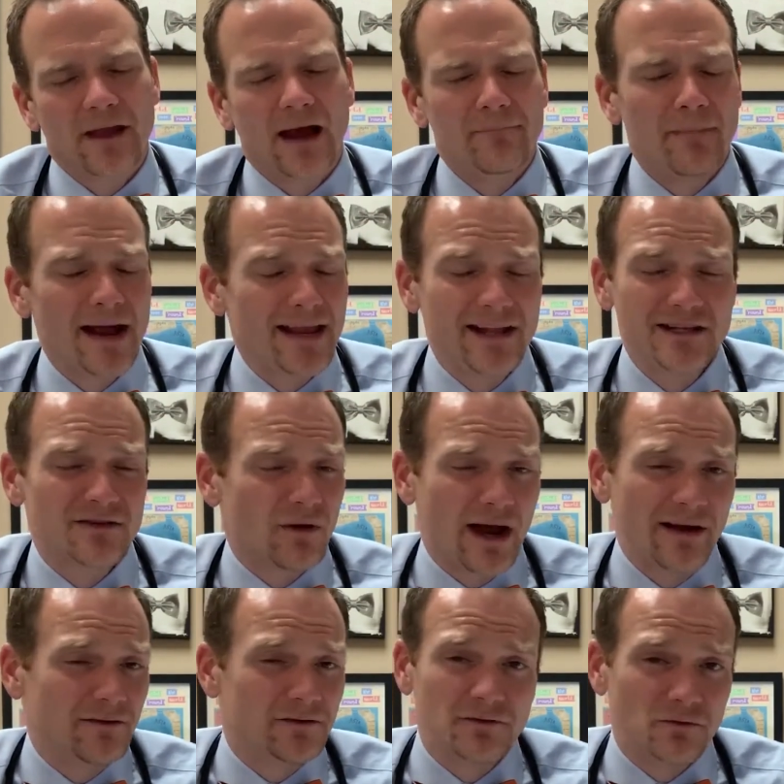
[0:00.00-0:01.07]
My kids,
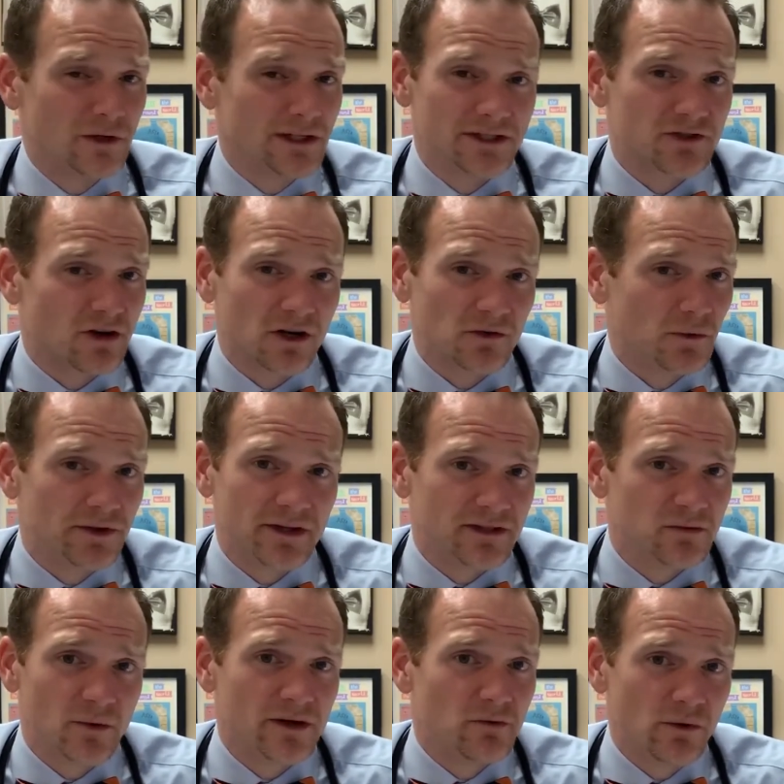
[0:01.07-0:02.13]
I really struggled with
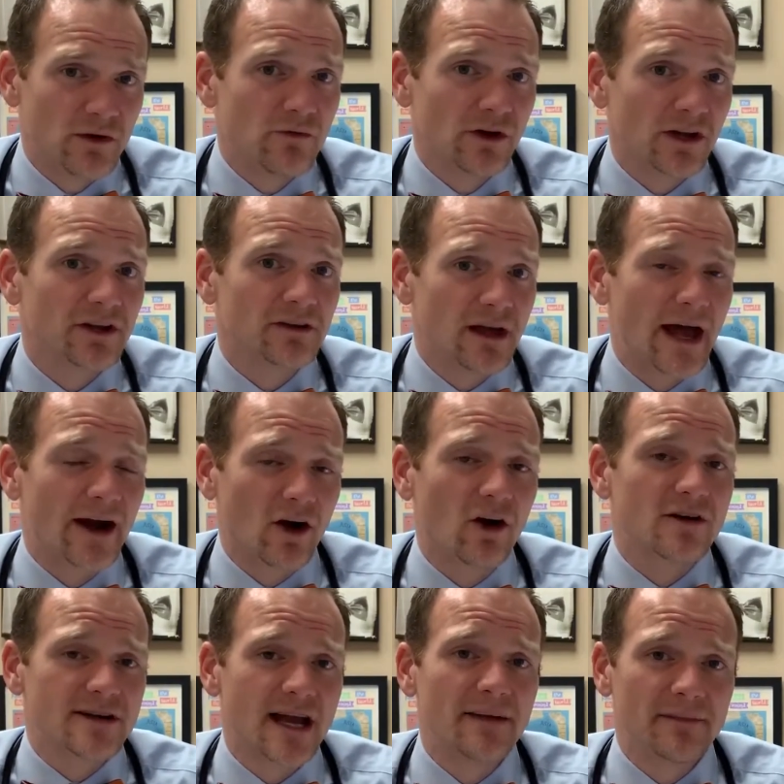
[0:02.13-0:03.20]
this. We really had a
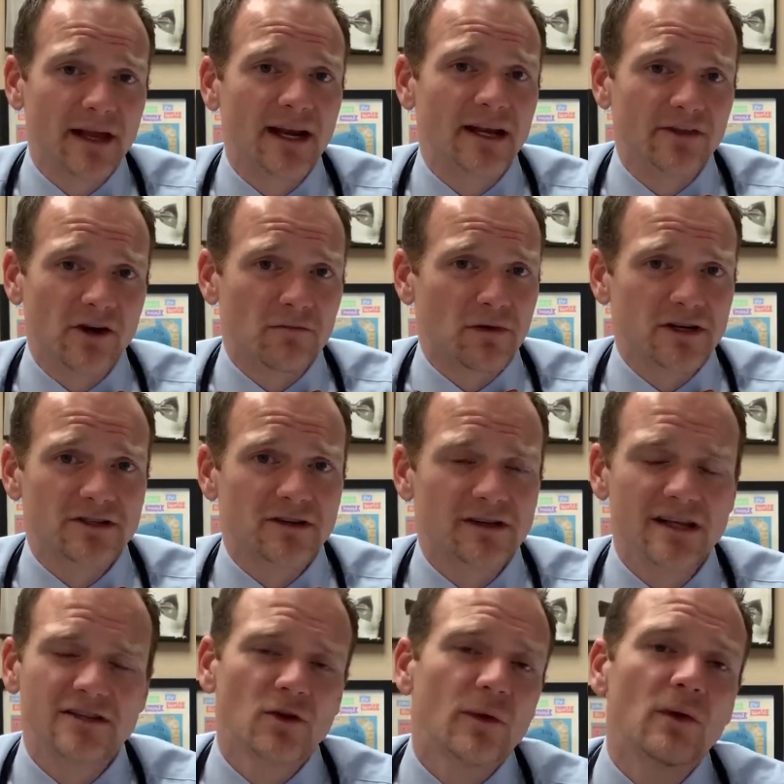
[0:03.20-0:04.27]
hard time getting in there and brushing their
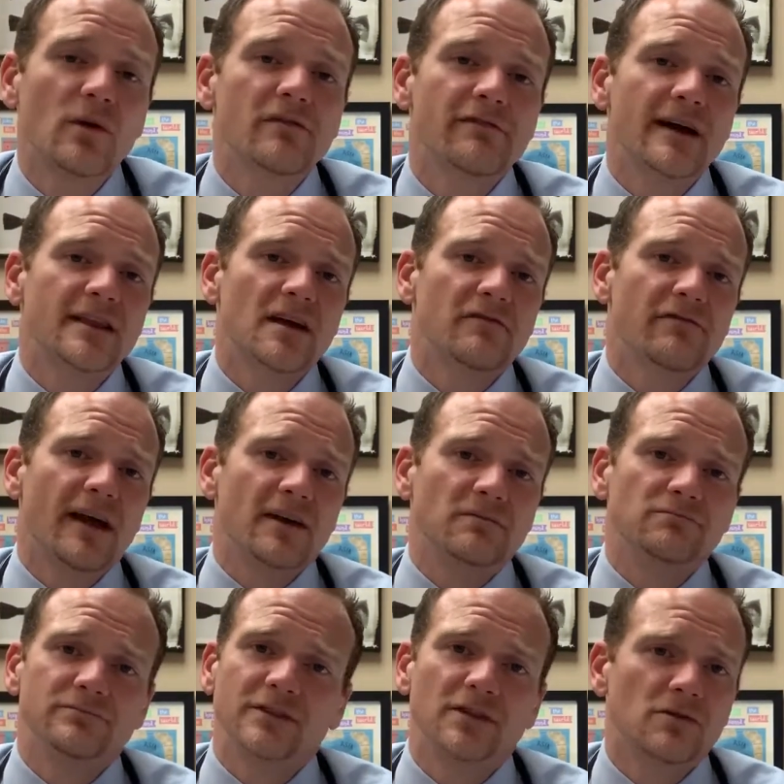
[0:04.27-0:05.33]
teeth, so we don't want to fight that
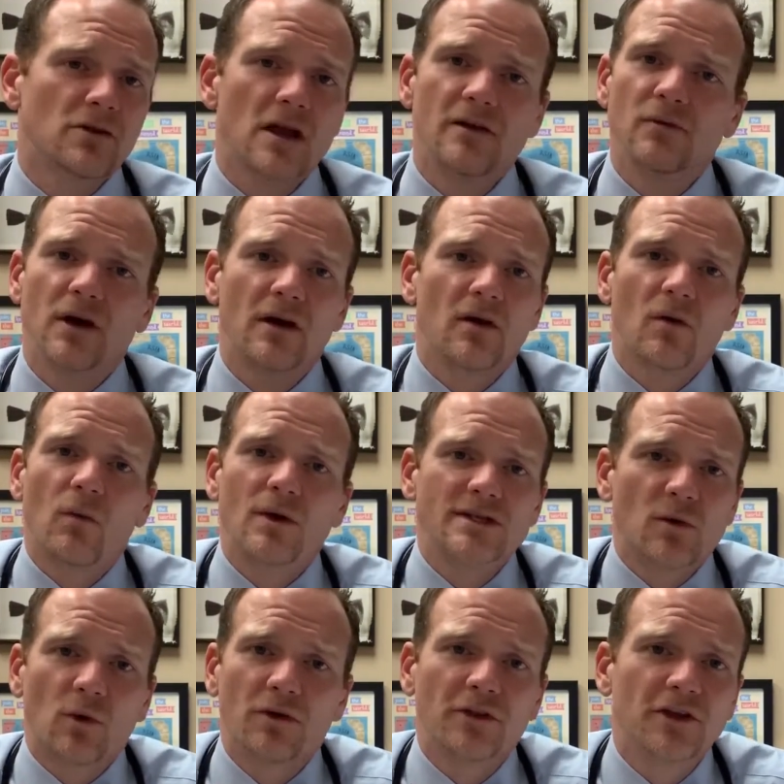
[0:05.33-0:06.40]
fight. It
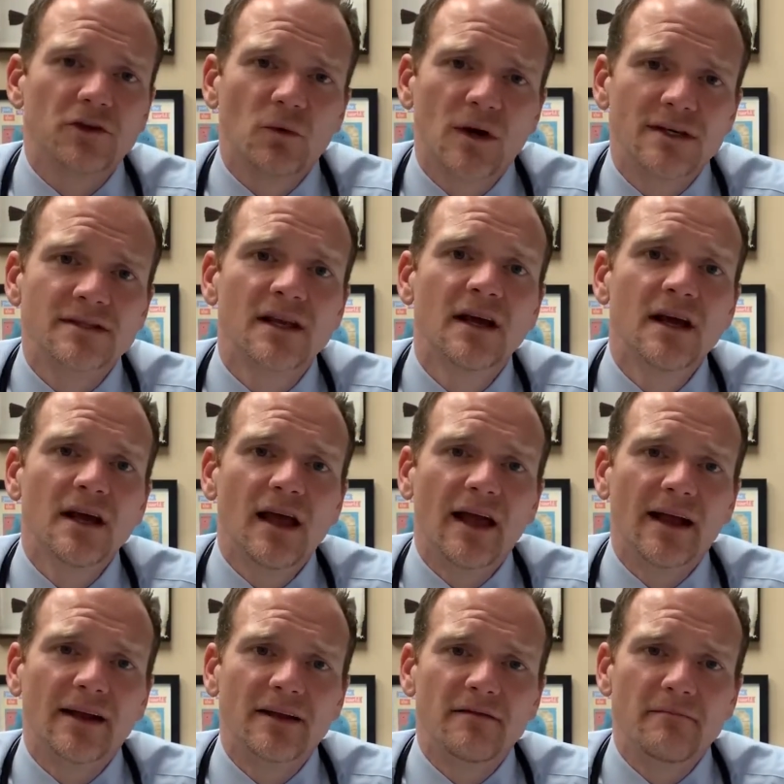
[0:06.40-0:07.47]
wasn't worth it to us,
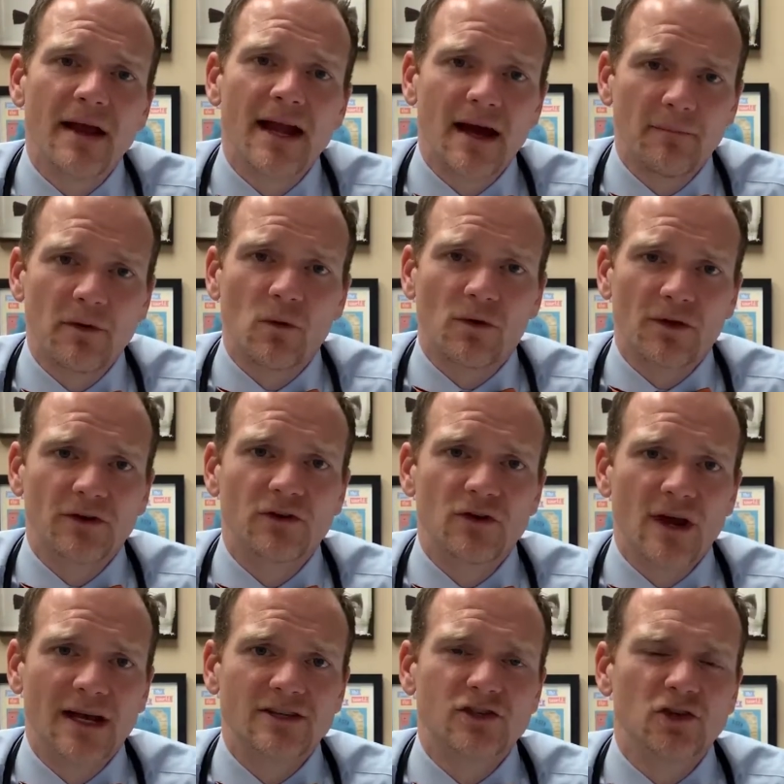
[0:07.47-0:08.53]
and it may not be worth it to you
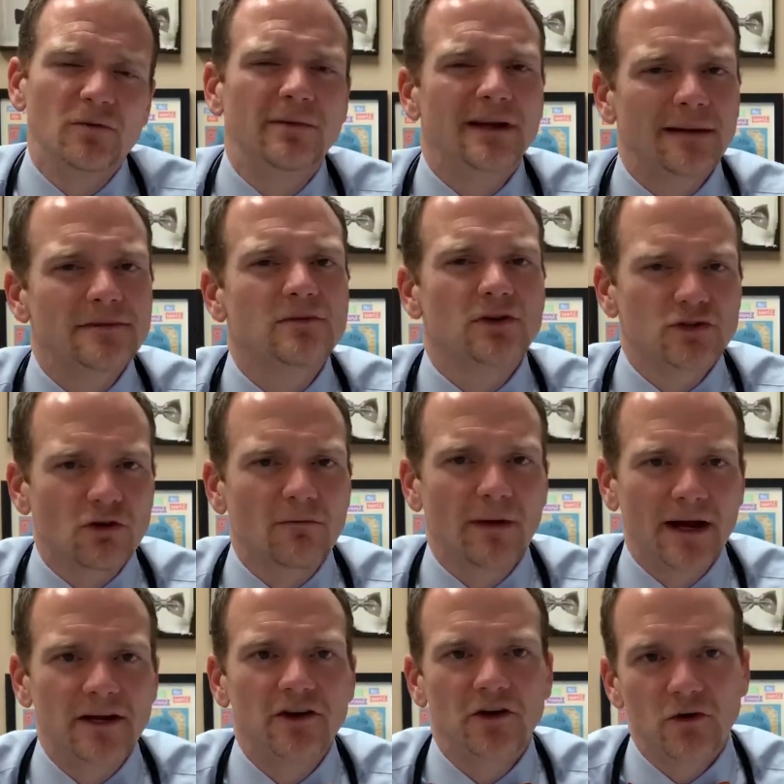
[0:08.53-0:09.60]
guys too, but I'm supposed to
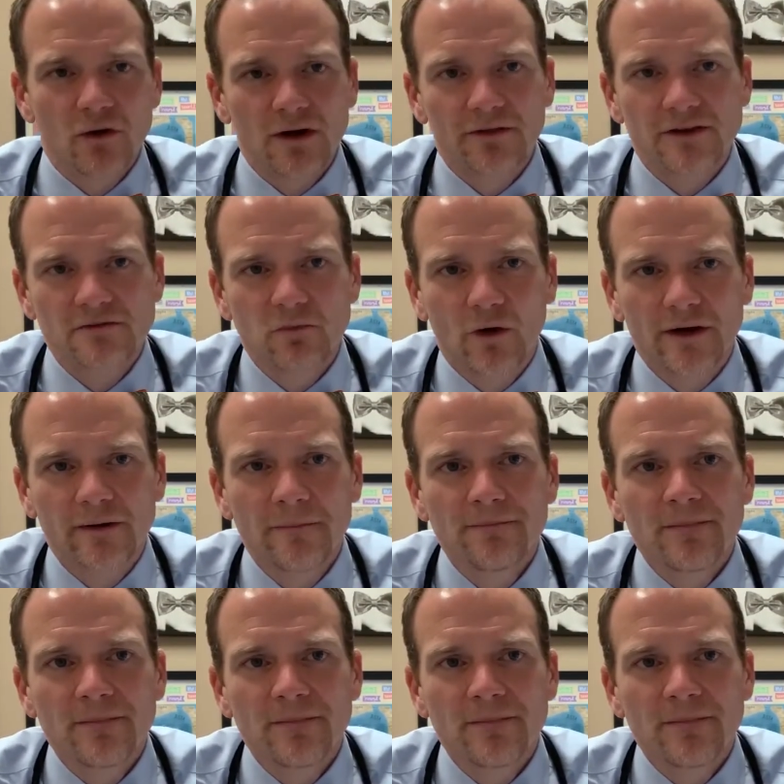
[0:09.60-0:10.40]
remind you to do it at this point.